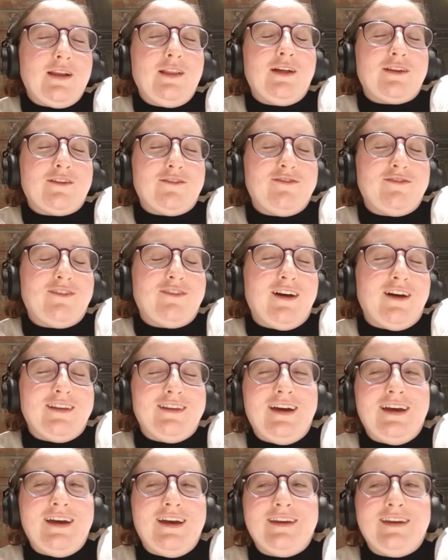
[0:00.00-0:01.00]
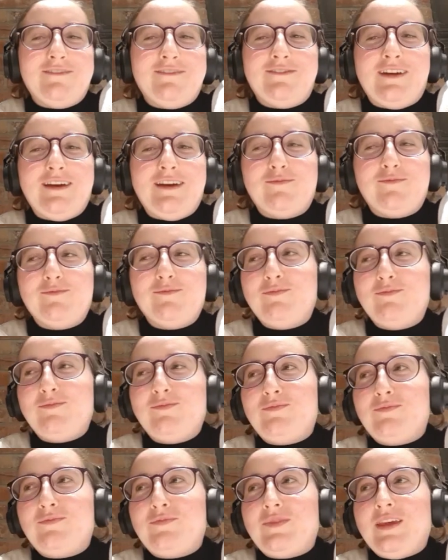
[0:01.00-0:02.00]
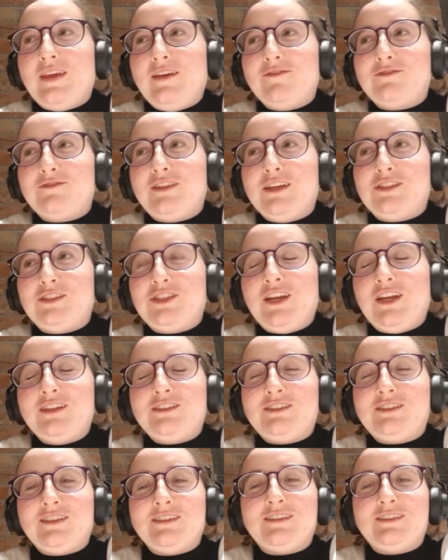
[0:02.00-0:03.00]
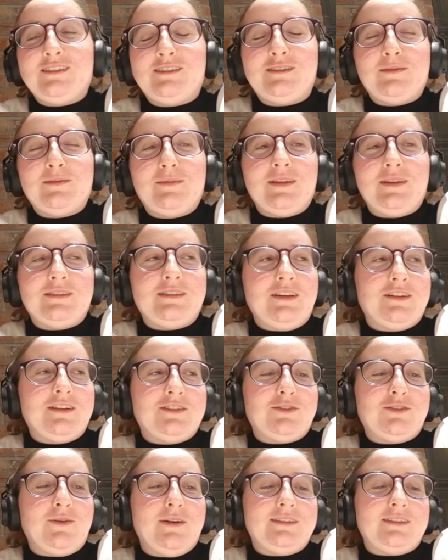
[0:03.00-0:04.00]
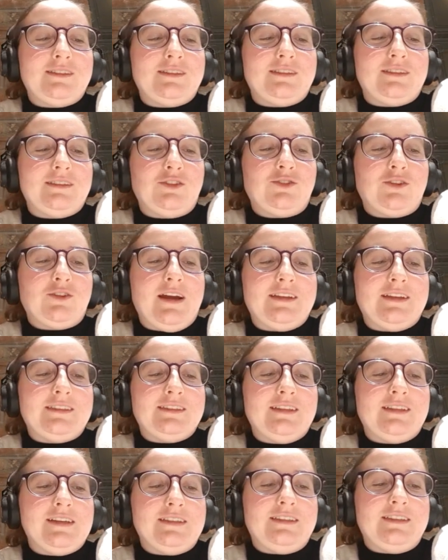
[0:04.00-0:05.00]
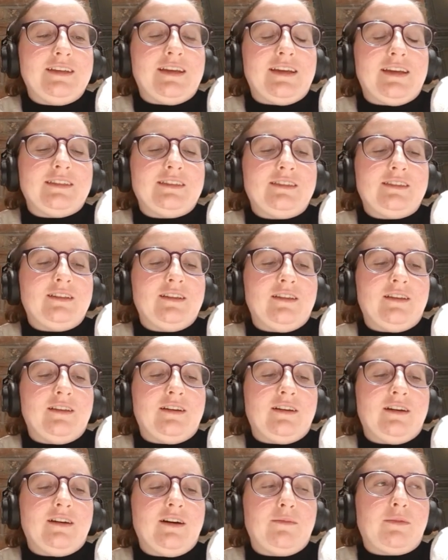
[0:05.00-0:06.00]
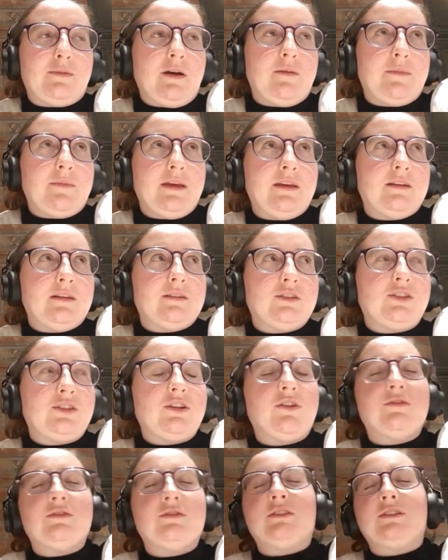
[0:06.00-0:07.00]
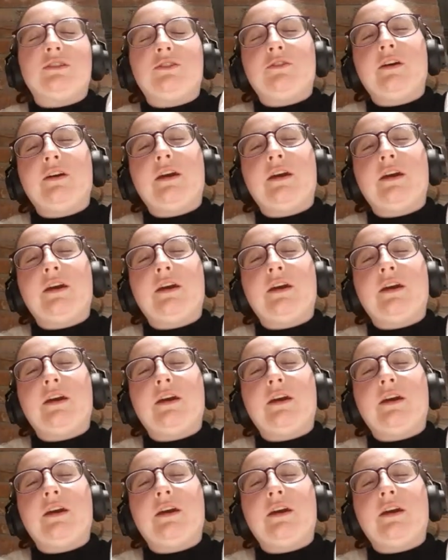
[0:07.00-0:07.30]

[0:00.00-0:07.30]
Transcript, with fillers: of fun. I've I've they they changed the system this year, so I didn't try. I didn't get tickets to the upcoming shows they're doing in